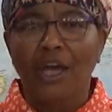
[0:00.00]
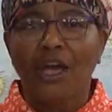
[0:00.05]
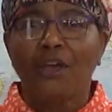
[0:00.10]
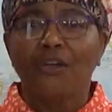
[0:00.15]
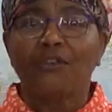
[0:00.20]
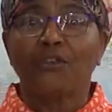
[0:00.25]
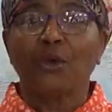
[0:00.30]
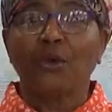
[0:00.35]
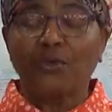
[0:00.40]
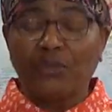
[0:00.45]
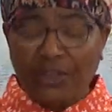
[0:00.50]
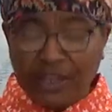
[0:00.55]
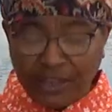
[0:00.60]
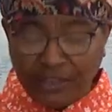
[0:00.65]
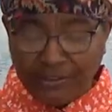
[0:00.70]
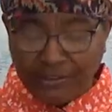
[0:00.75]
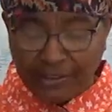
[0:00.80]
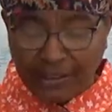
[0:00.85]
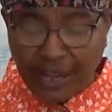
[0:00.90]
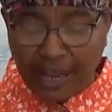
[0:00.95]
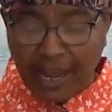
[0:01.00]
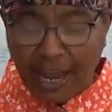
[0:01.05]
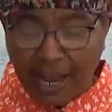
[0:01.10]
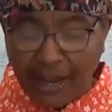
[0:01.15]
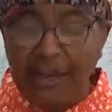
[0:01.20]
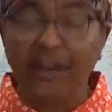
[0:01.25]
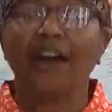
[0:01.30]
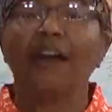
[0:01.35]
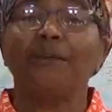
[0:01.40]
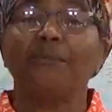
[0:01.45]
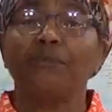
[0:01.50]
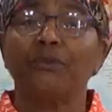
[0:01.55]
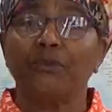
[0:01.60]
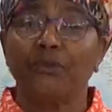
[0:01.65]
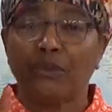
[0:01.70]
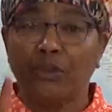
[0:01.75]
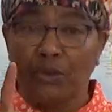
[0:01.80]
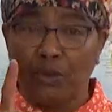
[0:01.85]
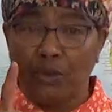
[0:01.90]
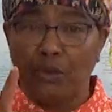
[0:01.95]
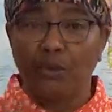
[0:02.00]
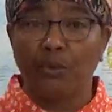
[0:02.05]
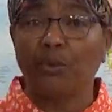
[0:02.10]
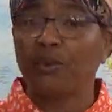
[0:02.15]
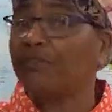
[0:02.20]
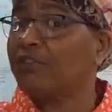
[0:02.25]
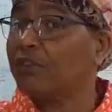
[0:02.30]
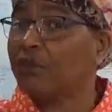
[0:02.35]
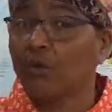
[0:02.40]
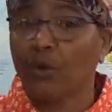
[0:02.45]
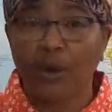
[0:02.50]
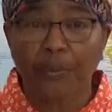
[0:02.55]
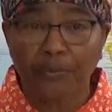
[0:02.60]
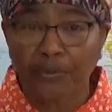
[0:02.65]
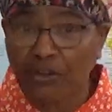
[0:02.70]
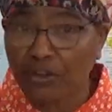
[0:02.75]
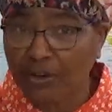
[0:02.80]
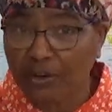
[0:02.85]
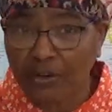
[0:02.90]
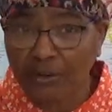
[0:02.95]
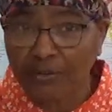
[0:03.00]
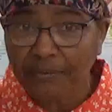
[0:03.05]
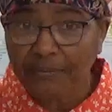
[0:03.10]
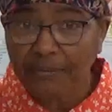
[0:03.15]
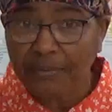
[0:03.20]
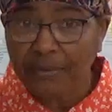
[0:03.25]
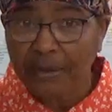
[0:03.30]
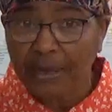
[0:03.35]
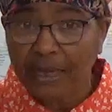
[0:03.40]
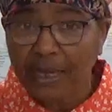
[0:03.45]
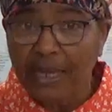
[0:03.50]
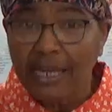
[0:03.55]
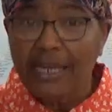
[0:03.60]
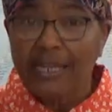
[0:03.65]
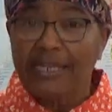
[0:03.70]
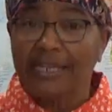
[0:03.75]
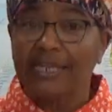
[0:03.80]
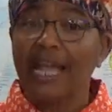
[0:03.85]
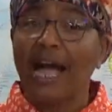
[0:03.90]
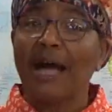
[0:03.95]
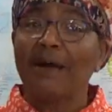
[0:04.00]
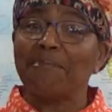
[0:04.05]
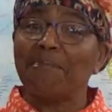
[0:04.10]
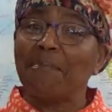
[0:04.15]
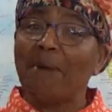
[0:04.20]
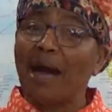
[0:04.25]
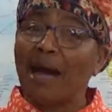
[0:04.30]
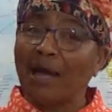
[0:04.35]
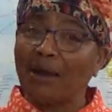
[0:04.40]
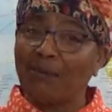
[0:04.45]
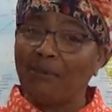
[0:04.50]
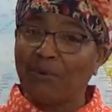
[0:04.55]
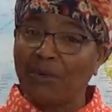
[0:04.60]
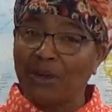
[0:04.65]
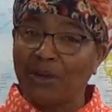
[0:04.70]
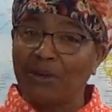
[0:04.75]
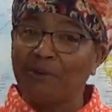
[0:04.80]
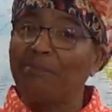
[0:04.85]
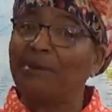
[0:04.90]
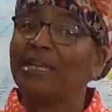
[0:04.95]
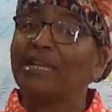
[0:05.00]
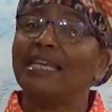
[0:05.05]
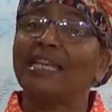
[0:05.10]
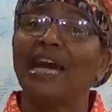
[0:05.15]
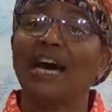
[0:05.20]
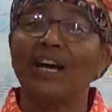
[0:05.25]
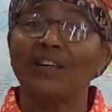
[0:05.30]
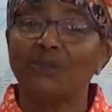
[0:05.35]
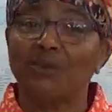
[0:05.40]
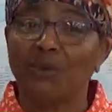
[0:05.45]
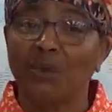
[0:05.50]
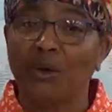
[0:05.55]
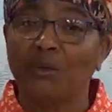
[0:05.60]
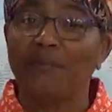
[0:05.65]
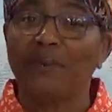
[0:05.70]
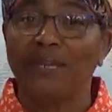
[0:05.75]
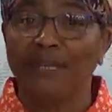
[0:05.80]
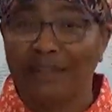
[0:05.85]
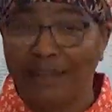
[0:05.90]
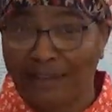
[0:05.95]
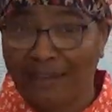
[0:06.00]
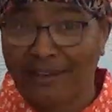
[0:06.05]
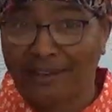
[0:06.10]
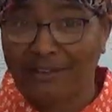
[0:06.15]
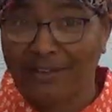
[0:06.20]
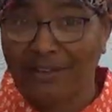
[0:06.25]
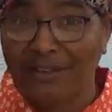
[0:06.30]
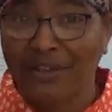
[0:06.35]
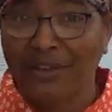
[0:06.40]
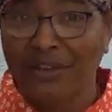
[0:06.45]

So this day I come to you with scripture, not my will, but Yah's will be done.